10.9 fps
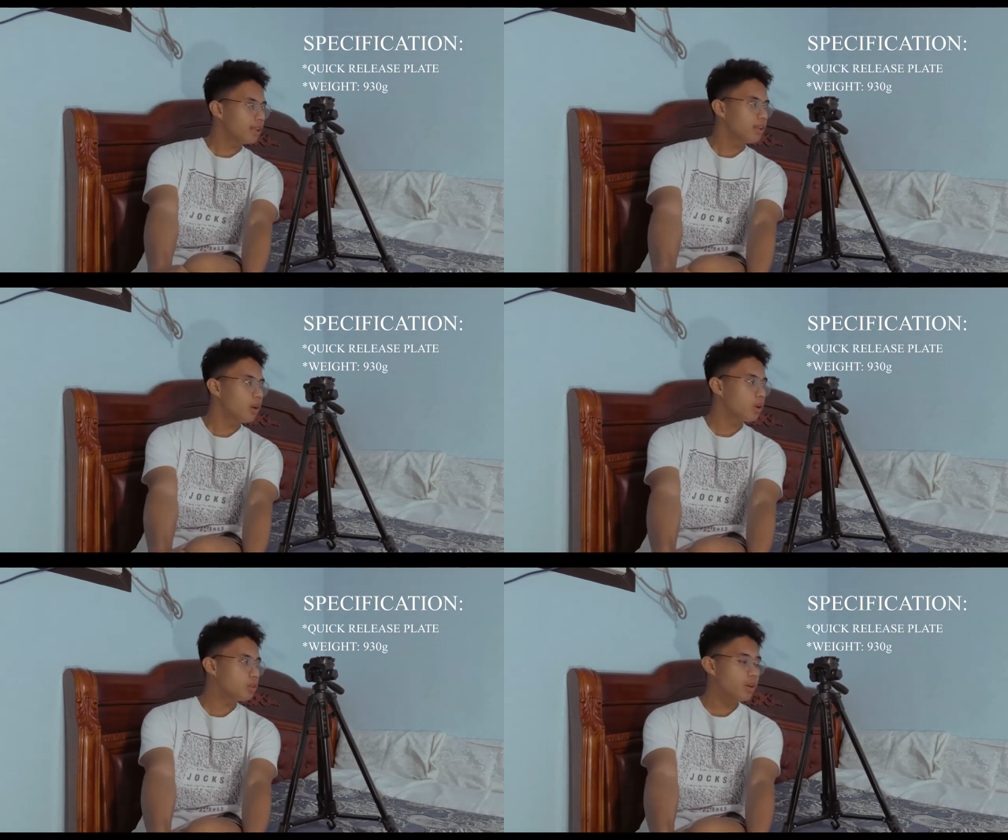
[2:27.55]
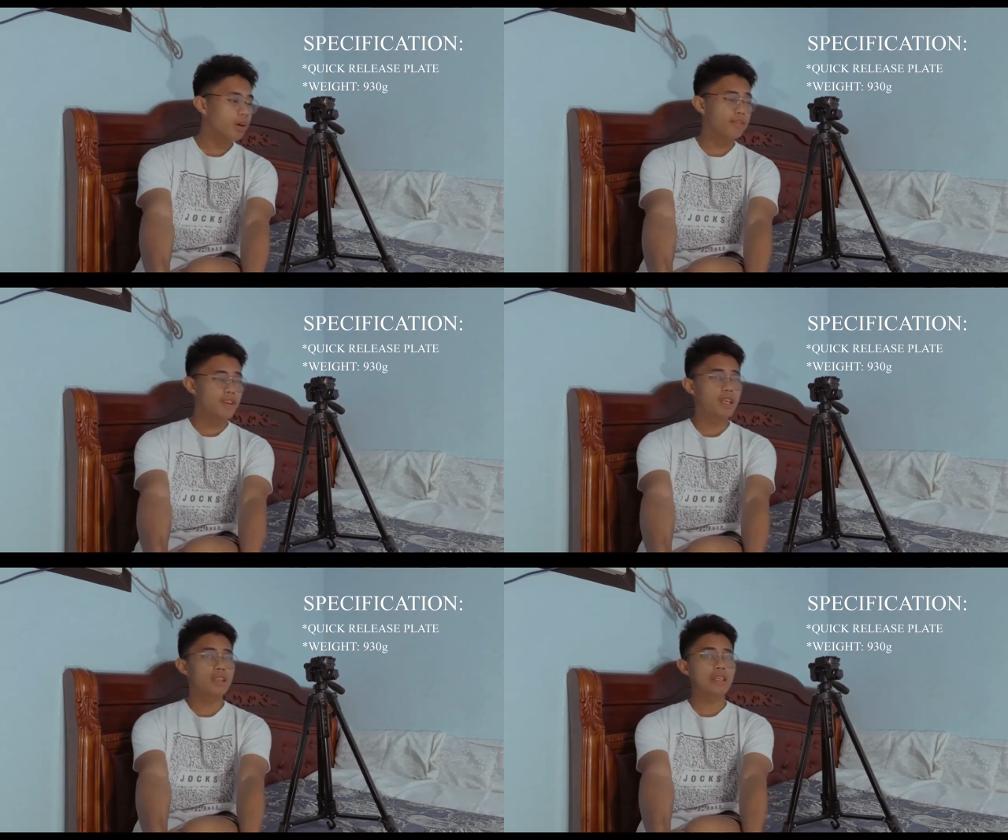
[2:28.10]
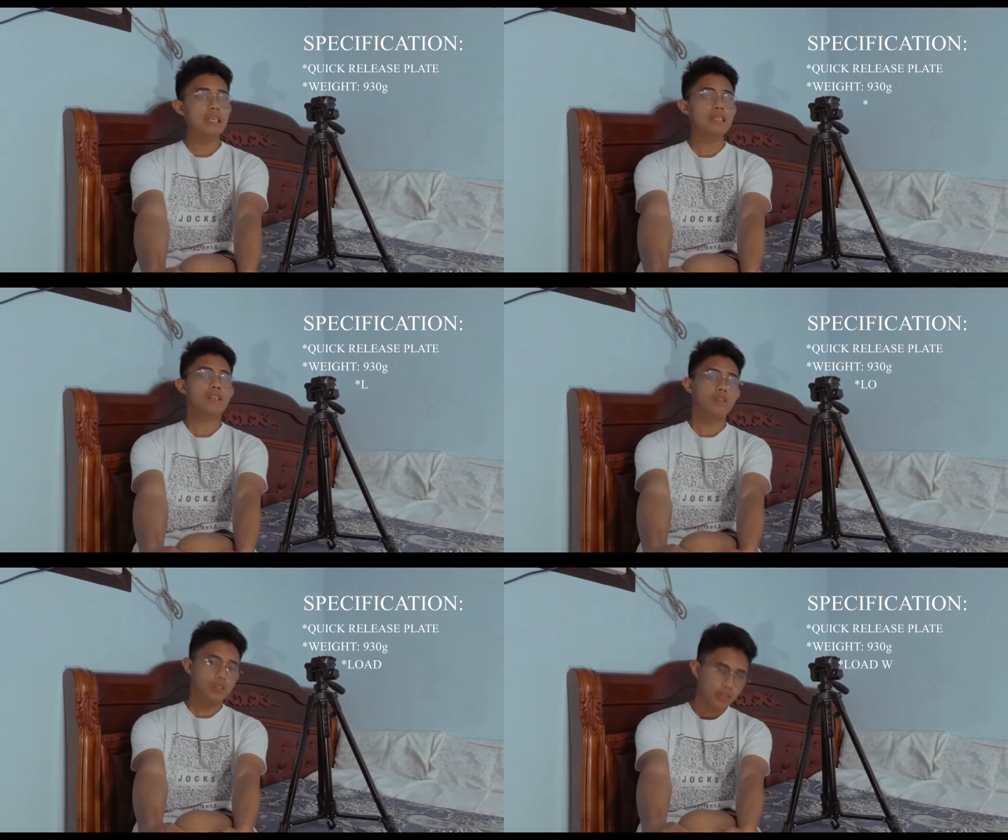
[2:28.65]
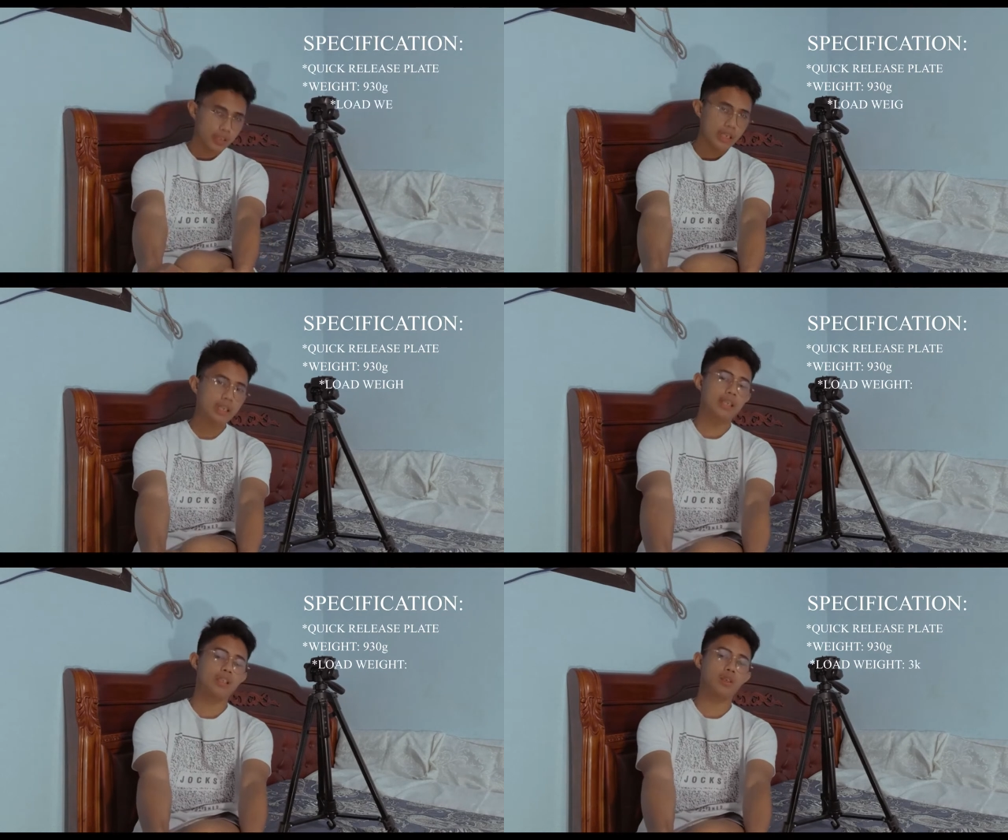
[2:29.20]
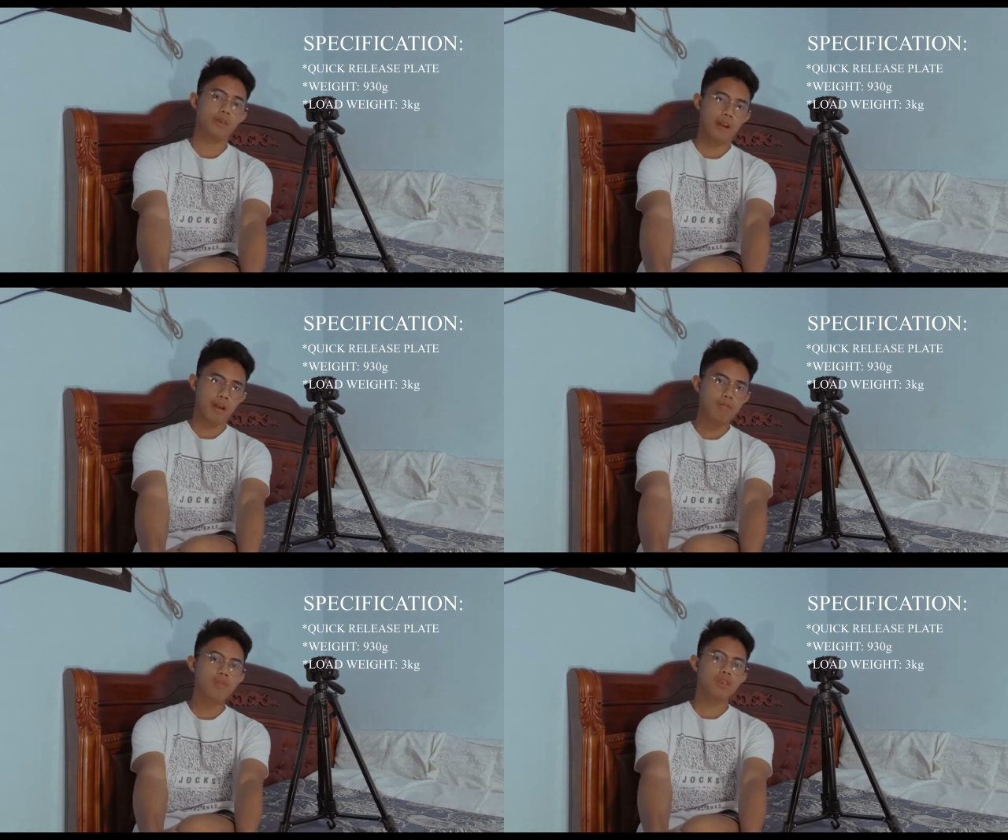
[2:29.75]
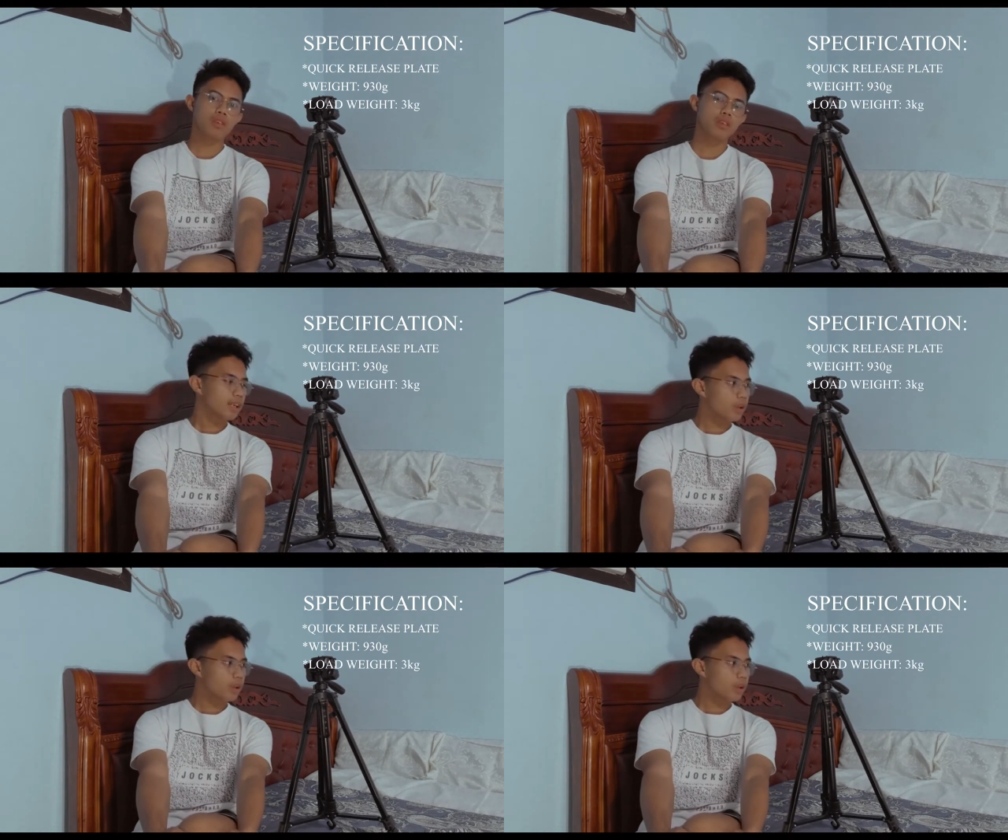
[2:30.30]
The load of it is 3 kilograms.